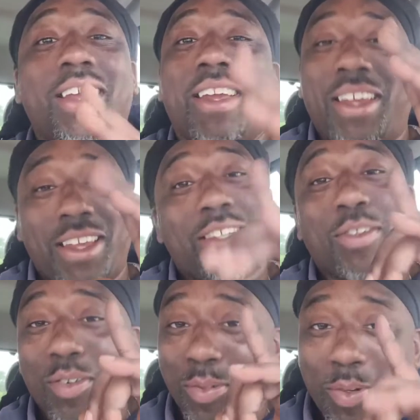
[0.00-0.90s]
He is
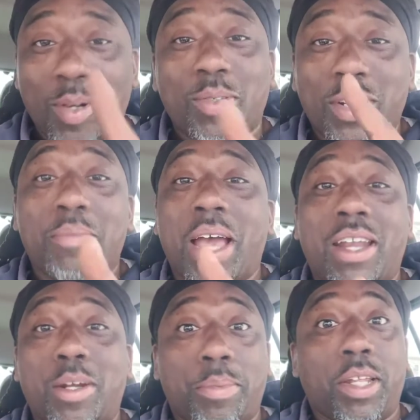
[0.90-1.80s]
going to coach them out of
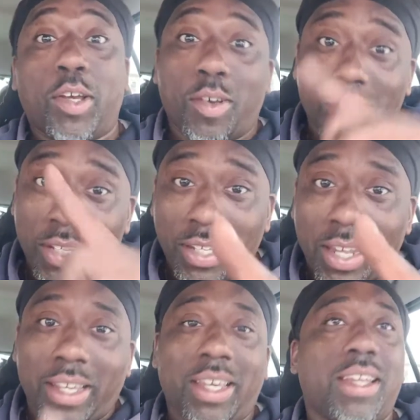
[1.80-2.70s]
the playoffs yet
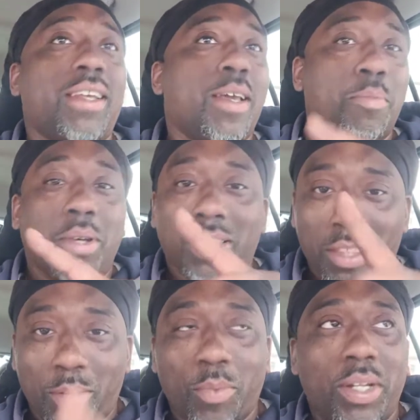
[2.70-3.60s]
again. But
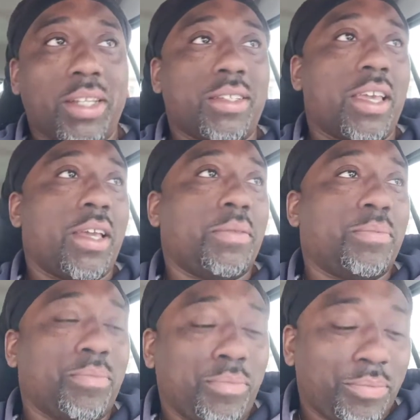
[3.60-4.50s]
they'll win this game.
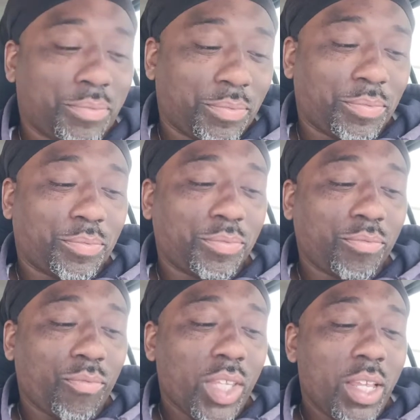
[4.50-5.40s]

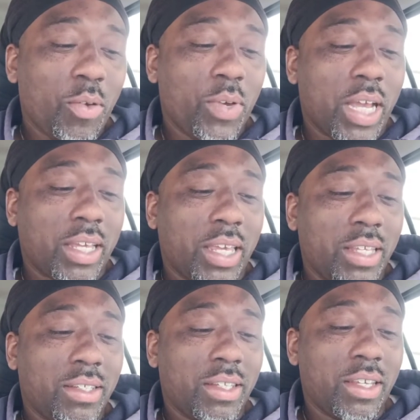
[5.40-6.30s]
We got
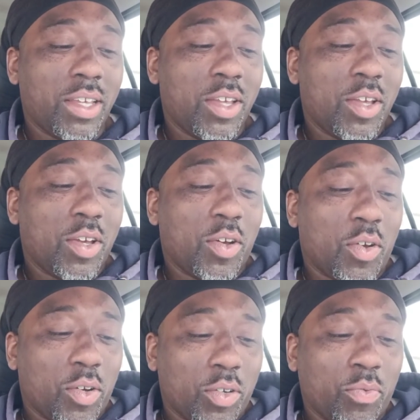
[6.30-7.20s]
KC
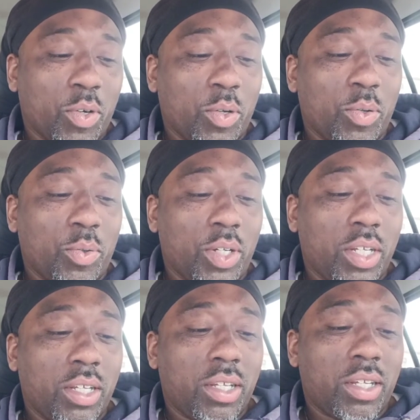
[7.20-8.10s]
on the road
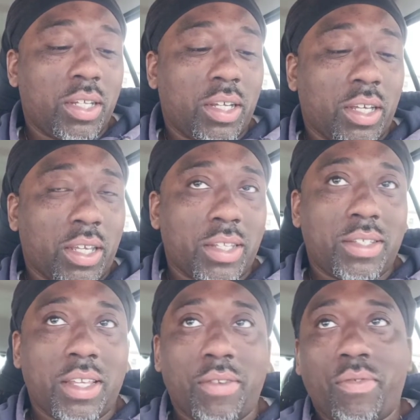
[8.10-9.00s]
against
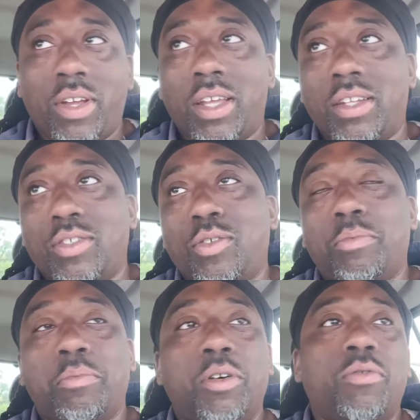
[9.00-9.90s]
San Fran, a Super
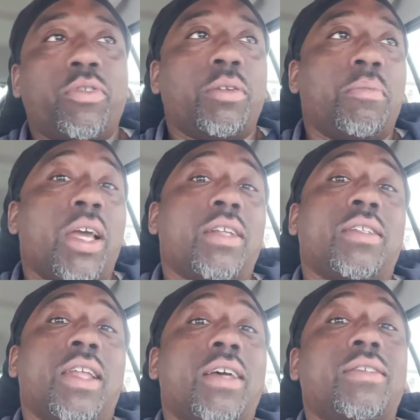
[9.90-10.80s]
Bowl rematch.
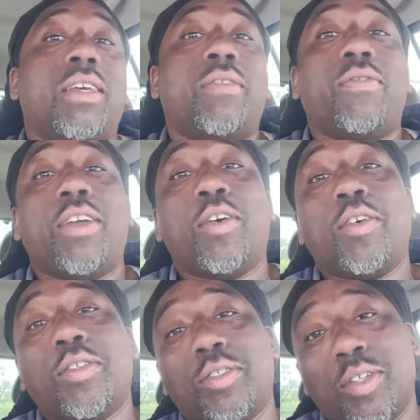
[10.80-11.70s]
Now San Fran
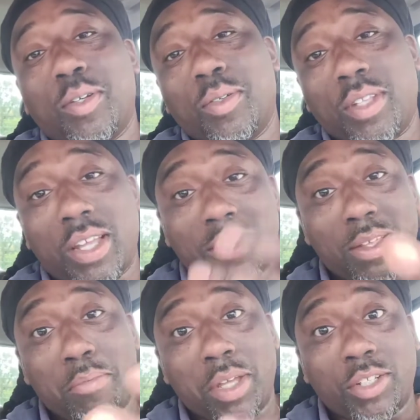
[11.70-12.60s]
also, like I said,
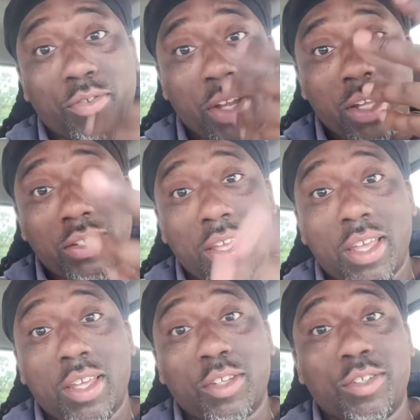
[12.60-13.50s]
big trades.
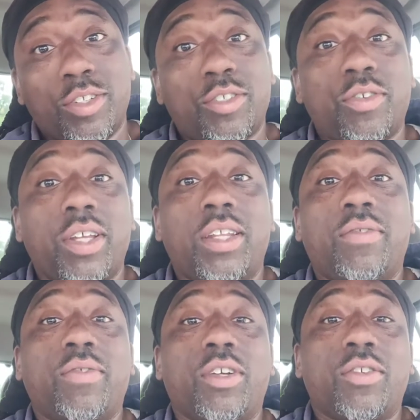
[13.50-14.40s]
They just traded
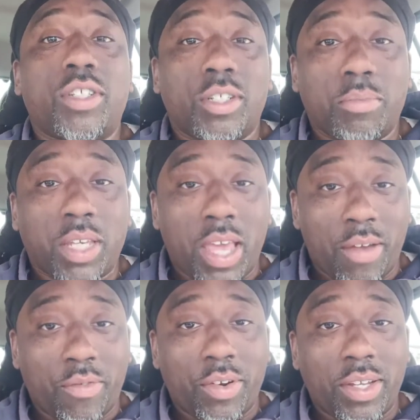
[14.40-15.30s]
for Christian
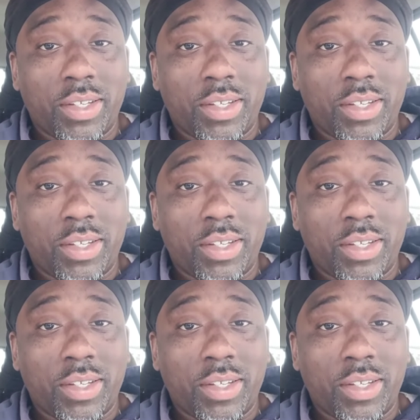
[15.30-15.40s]
McCaffrey.